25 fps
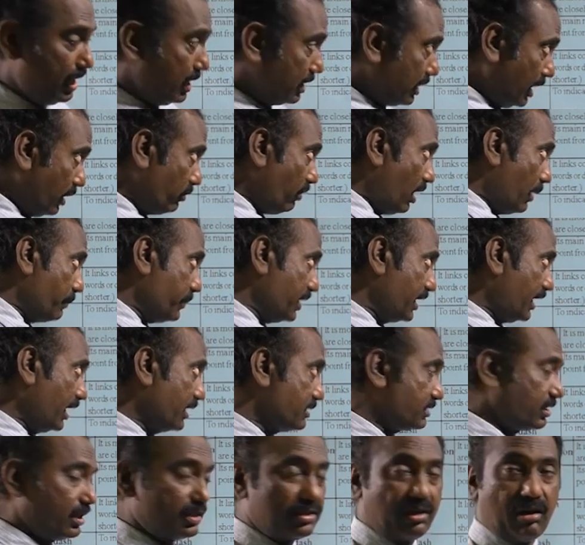Now
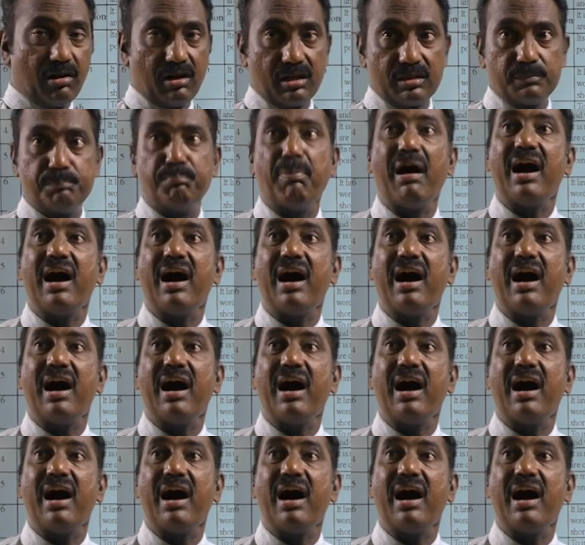Americans are called